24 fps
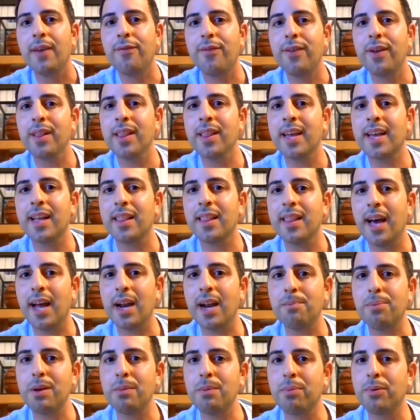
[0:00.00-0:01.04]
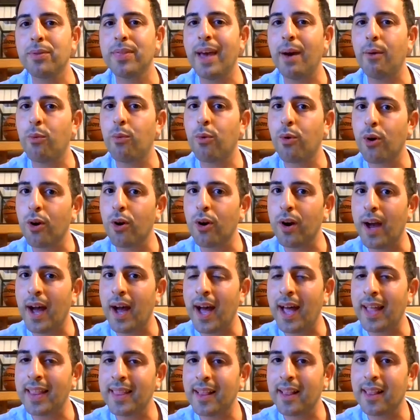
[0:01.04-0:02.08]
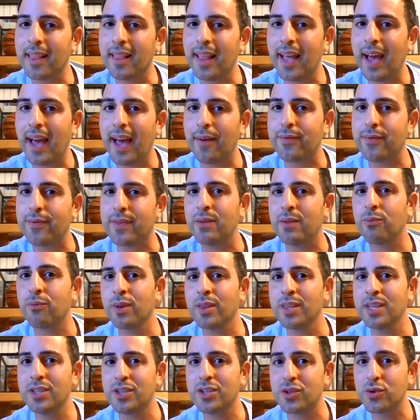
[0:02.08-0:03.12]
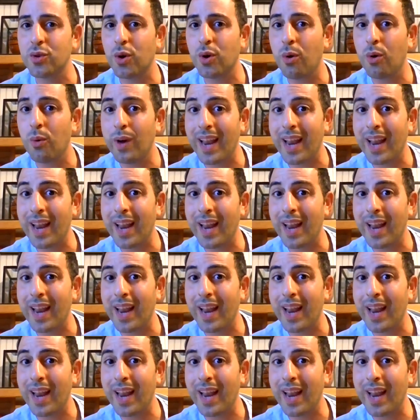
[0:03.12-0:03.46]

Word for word: I feel like a lot of people that were on the left and really saw